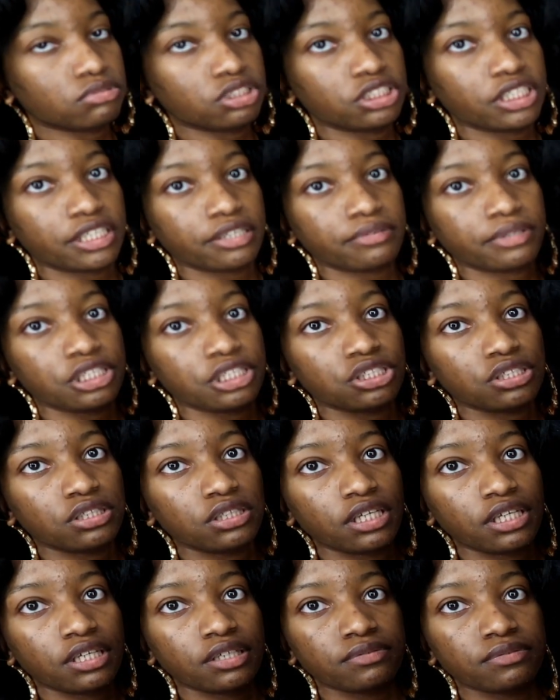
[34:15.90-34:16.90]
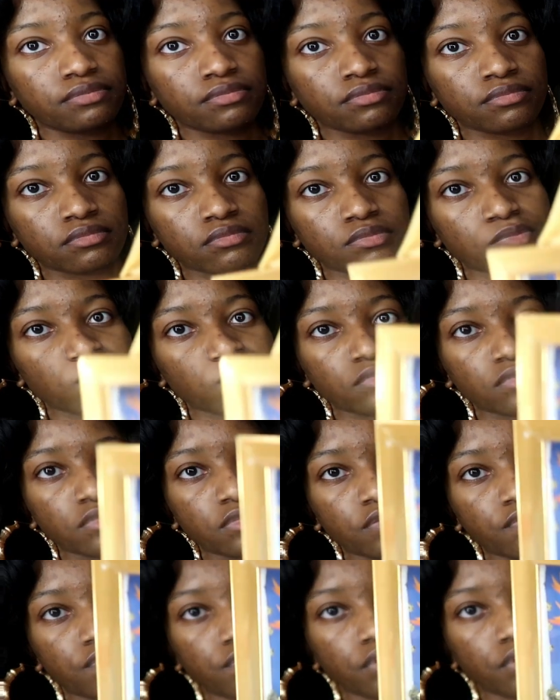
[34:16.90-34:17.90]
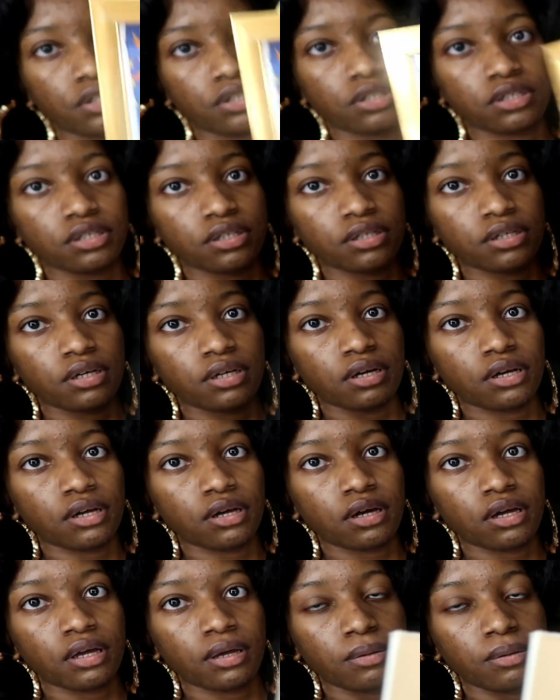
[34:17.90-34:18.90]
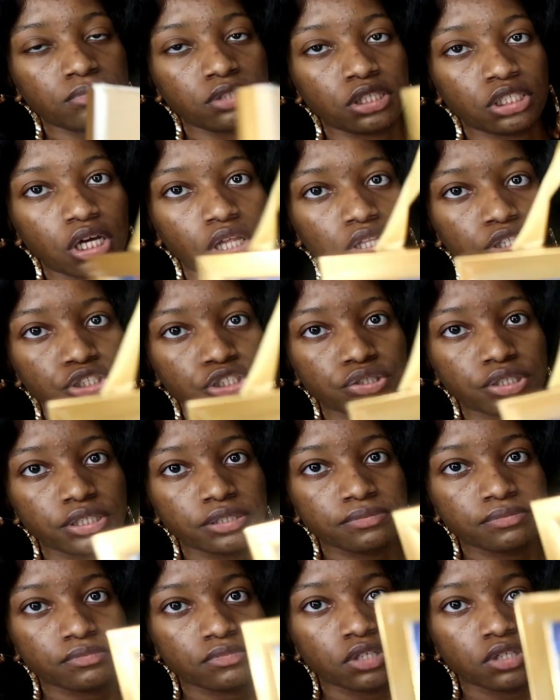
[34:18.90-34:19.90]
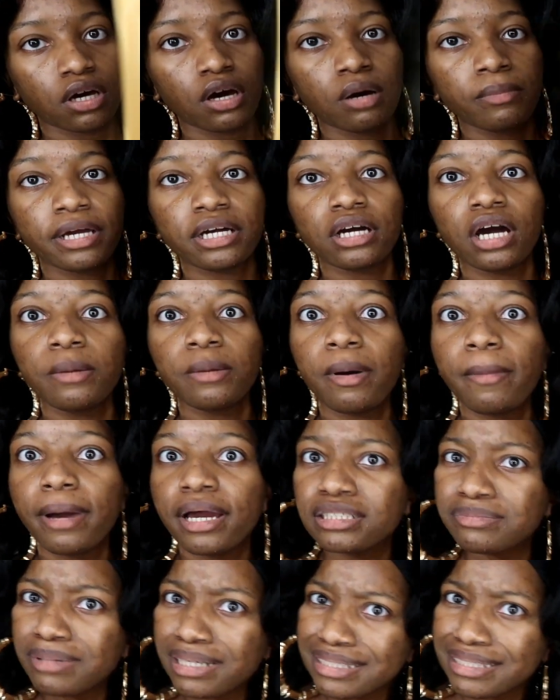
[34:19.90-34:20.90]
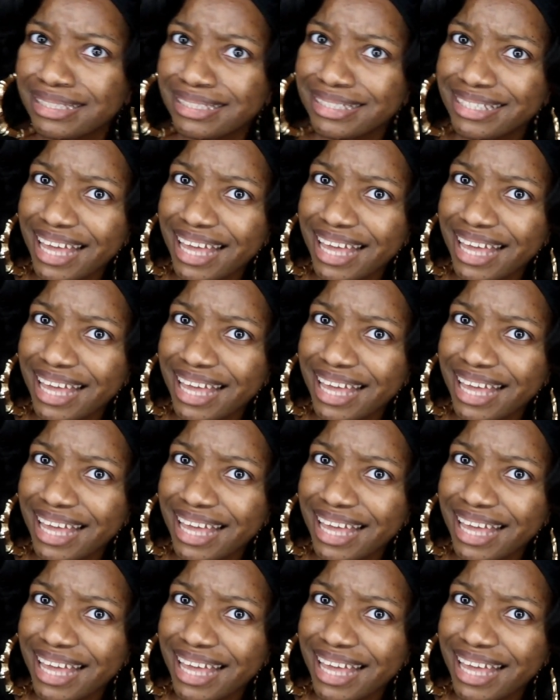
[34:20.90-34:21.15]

decoration thing from the Dollar Tree Oh my god, my battery's about to